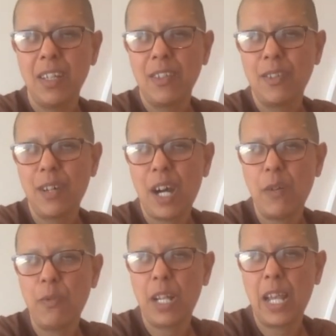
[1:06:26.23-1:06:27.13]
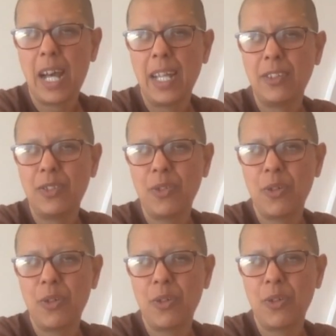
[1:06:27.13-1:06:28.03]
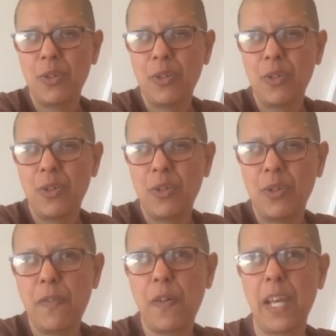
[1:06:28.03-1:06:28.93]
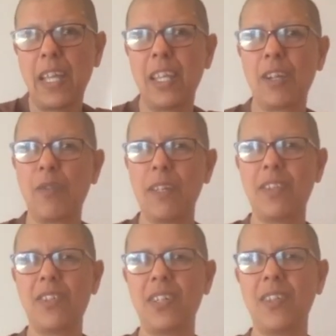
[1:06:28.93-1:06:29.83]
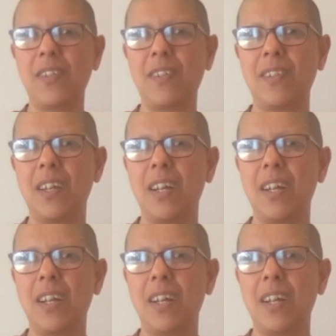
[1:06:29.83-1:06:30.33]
So I would like to open up for any questions,